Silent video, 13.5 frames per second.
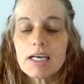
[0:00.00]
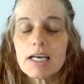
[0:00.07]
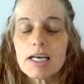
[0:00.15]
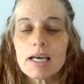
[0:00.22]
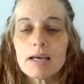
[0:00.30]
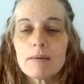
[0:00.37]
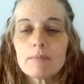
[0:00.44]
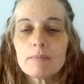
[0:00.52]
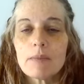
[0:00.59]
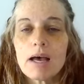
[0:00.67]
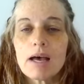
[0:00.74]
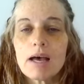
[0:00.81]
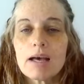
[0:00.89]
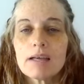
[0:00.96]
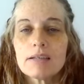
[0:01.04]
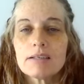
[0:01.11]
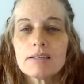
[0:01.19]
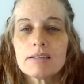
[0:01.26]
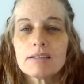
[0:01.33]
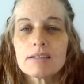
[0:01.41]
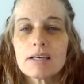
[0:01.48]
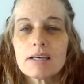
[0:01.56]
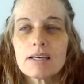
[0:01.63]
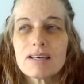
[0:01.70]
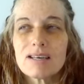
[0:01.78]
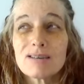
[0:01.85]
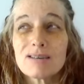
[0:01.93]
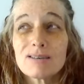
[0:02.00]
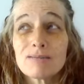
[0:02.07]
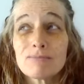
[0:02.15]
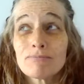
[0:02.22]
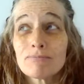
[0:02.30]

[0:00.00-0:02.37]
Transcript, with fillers: um, and uh,